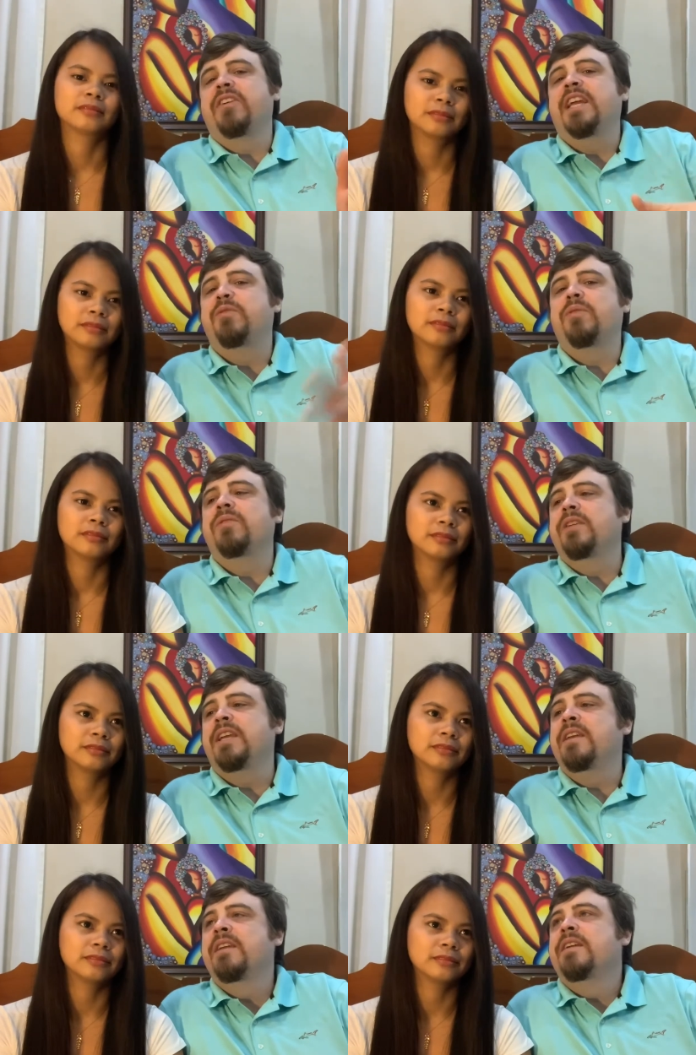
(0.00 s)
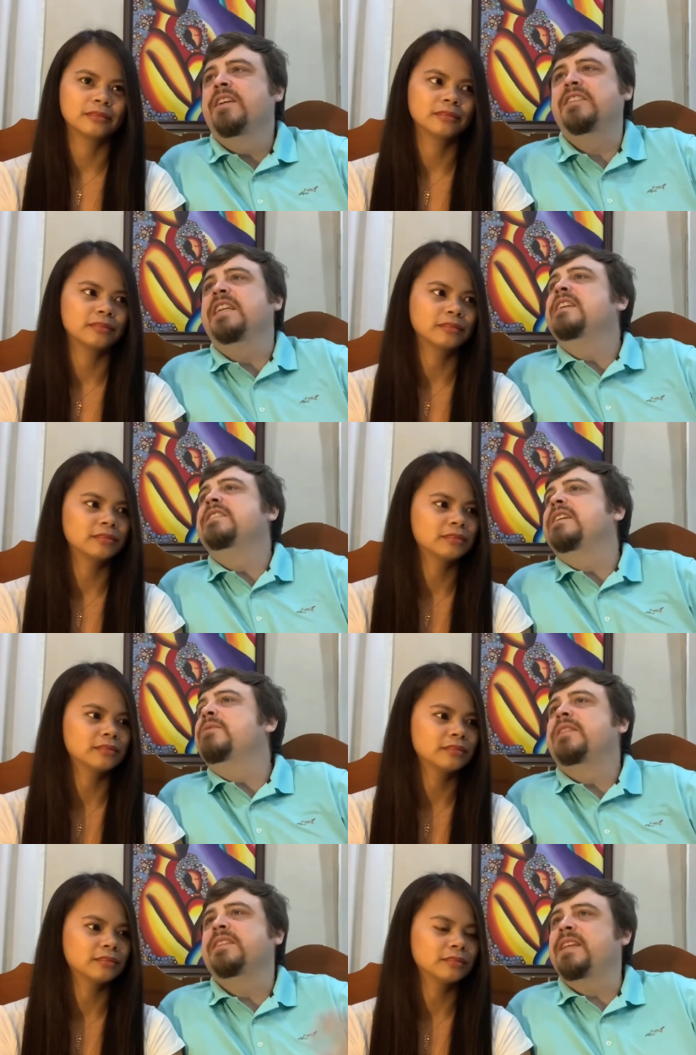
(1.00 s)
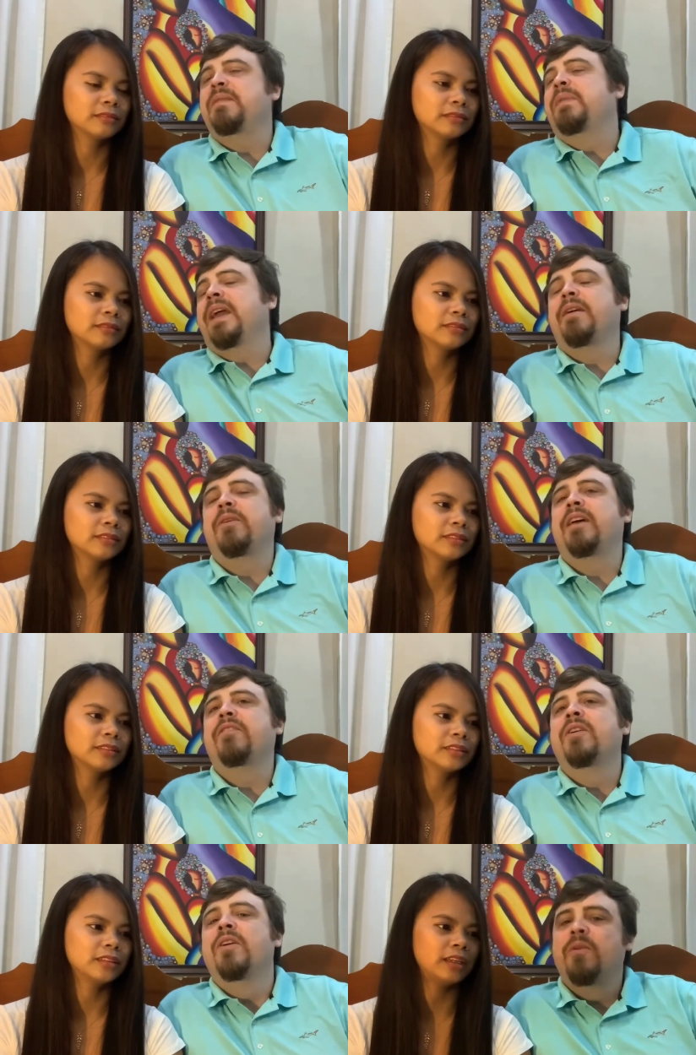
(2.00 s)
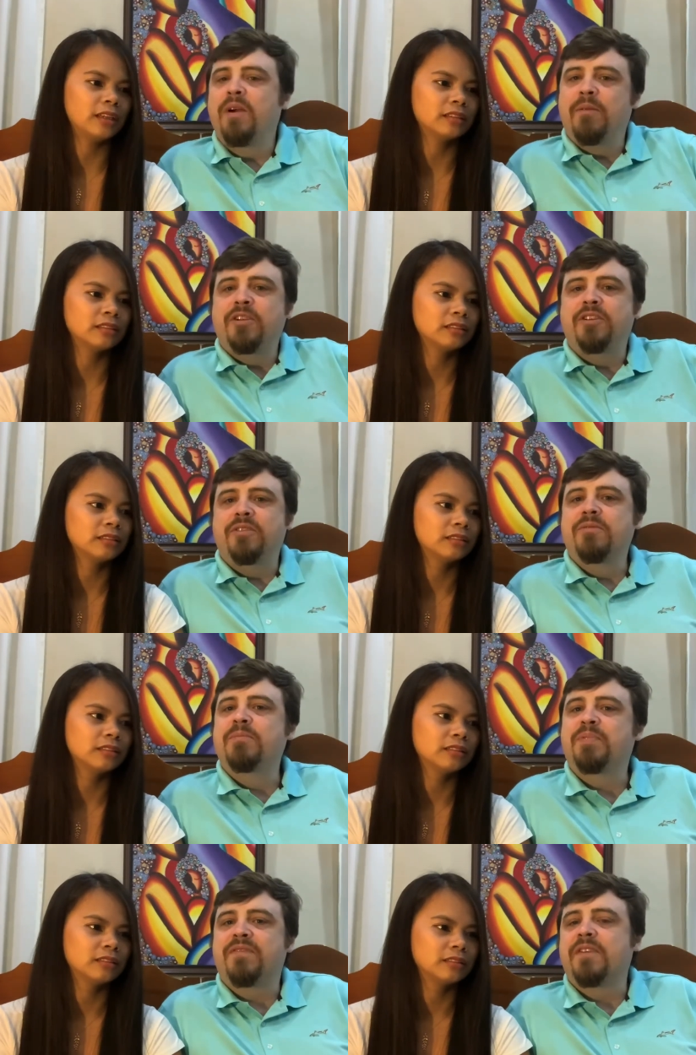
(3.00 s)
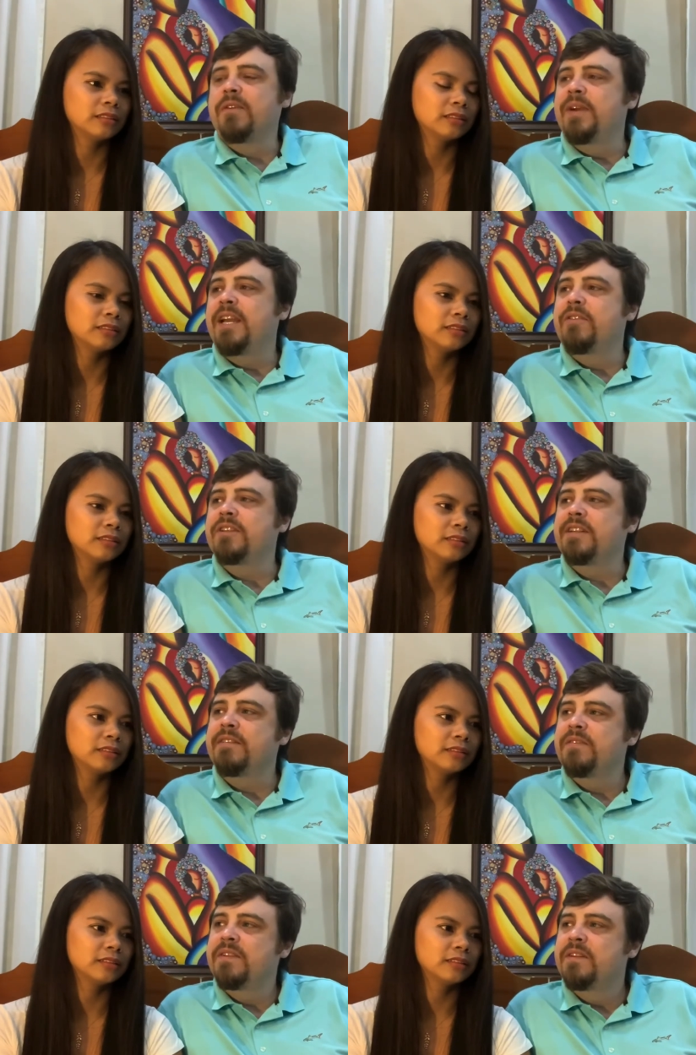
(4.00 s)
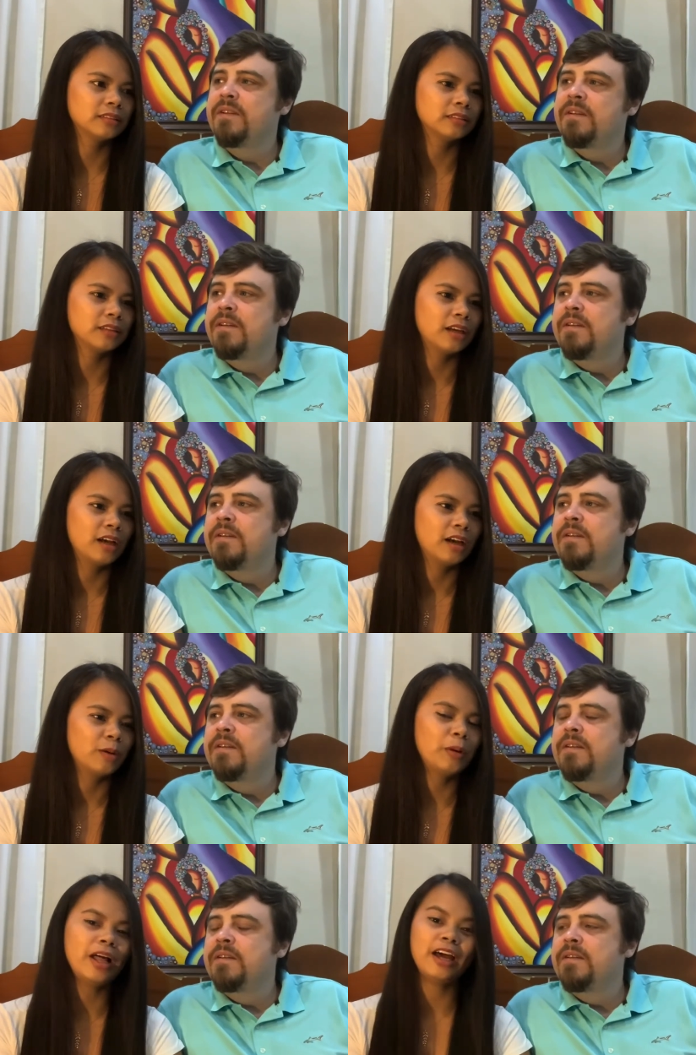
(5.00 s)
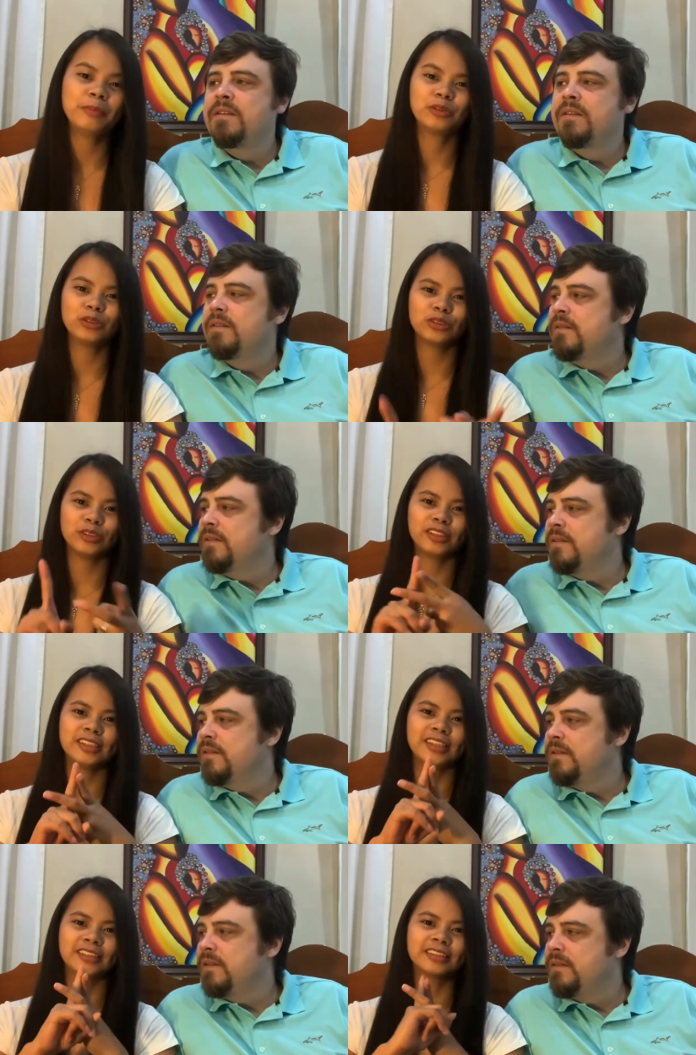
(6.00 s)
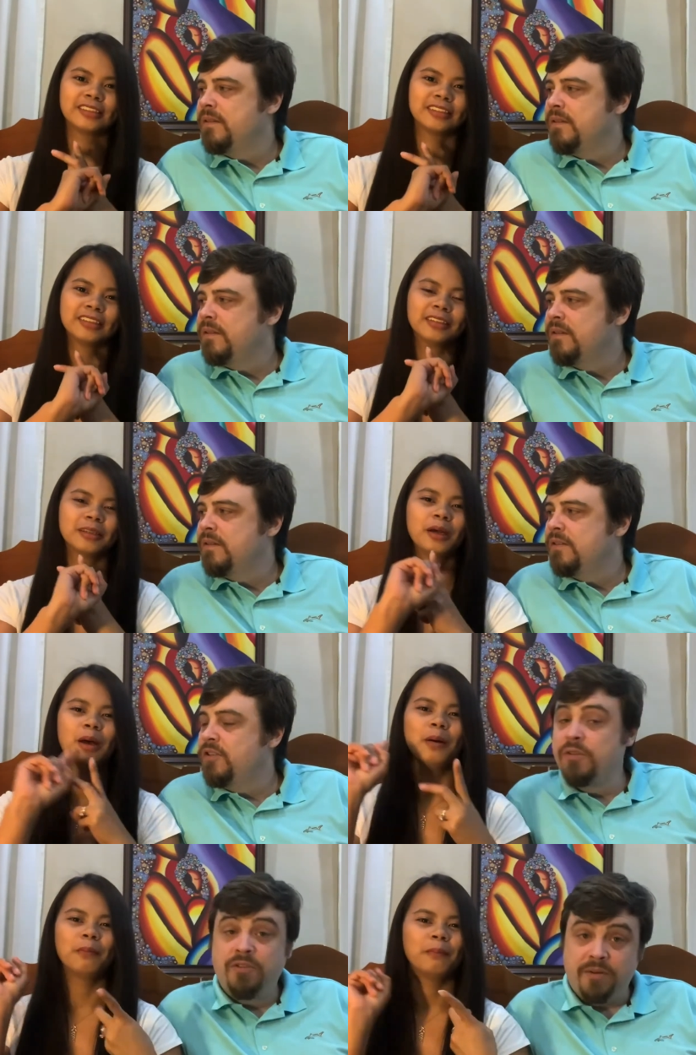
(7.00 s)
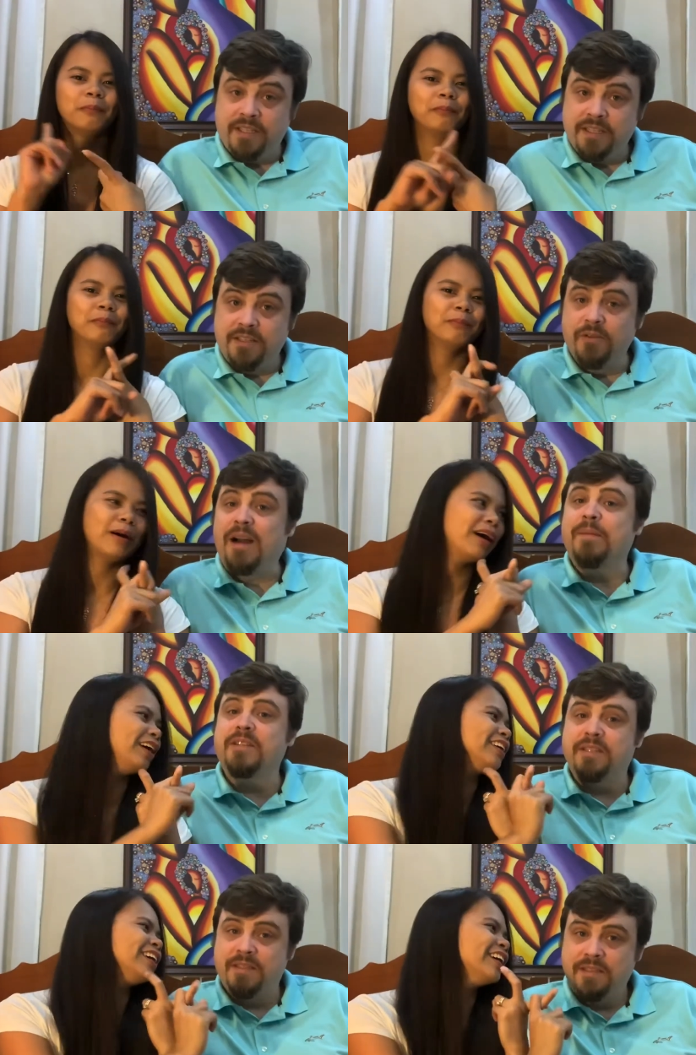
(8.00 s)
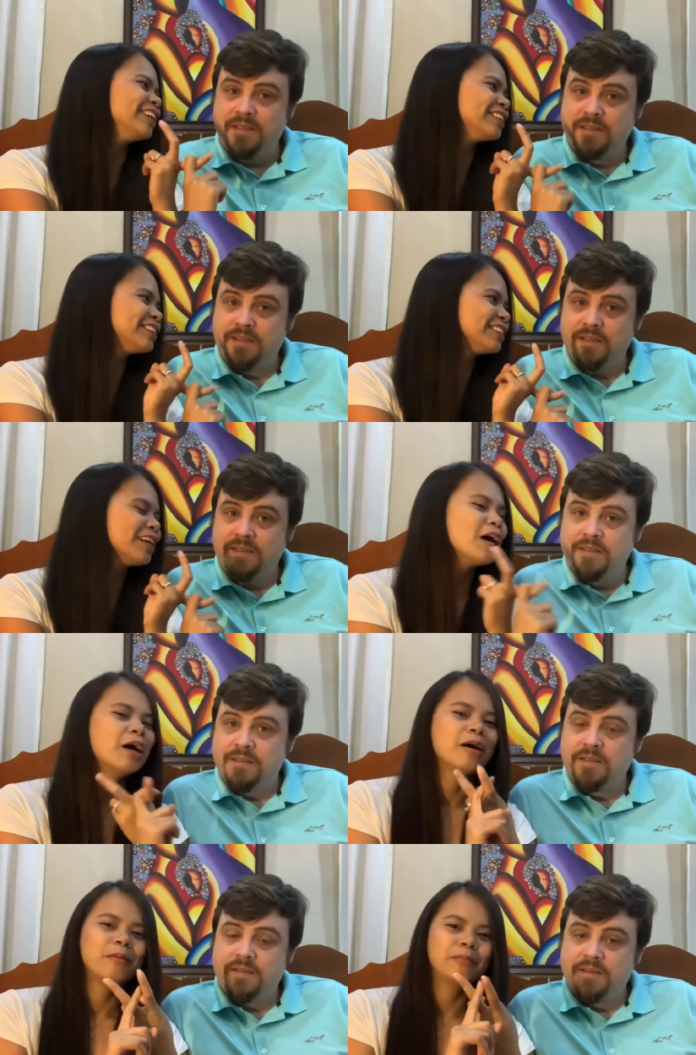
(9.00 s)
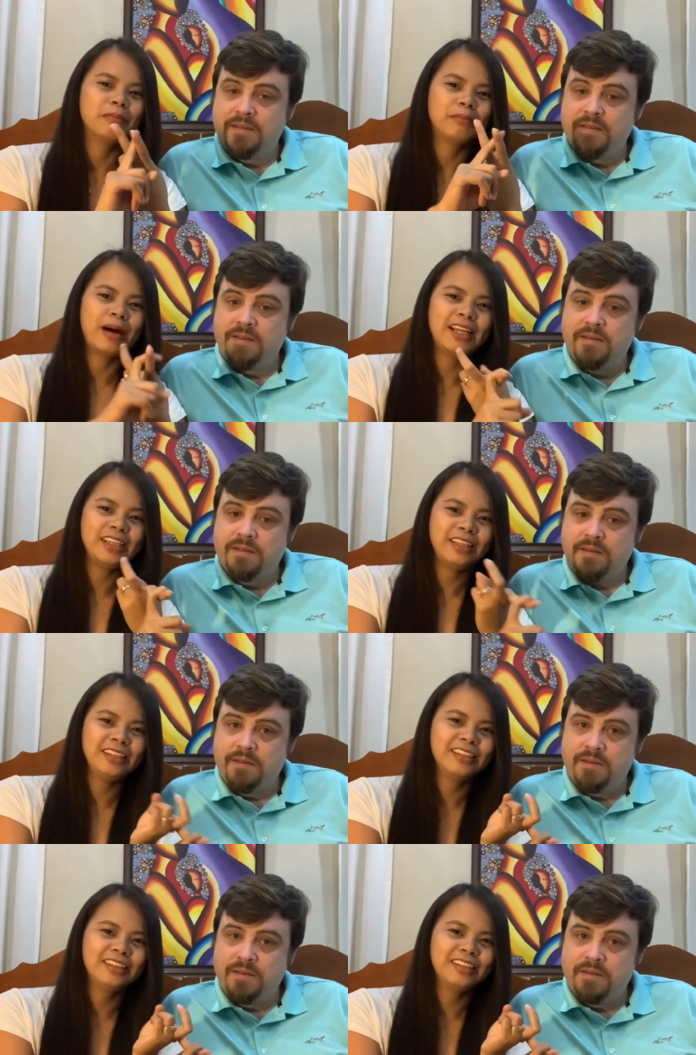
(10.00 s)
Speaker 1: equally as easy with the same pay or whatever. Where would you prefer we go to live?
Speaker 2: Well, I have two choices.
Speaker 1: Two choices, two ba options.
Speaker 2: Yes. Bali.